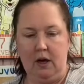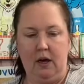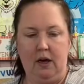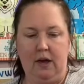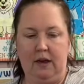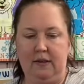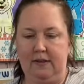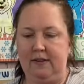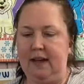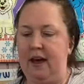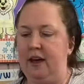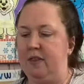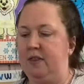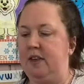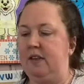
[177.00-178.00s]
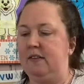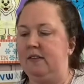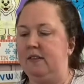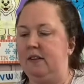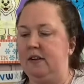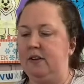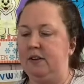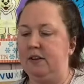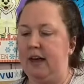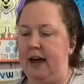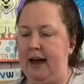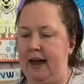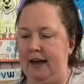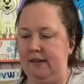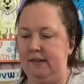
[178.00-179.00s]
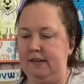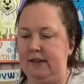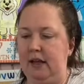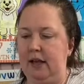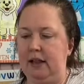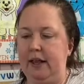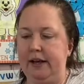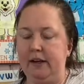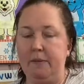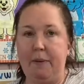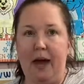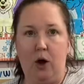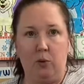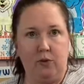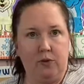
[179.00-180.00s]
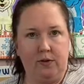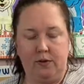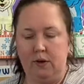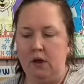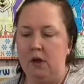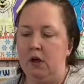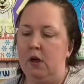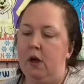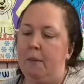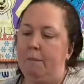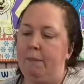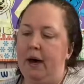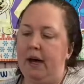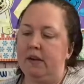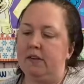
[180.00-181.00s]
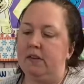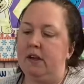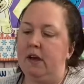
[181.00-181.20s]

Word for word: is that these little guys like to bounce. But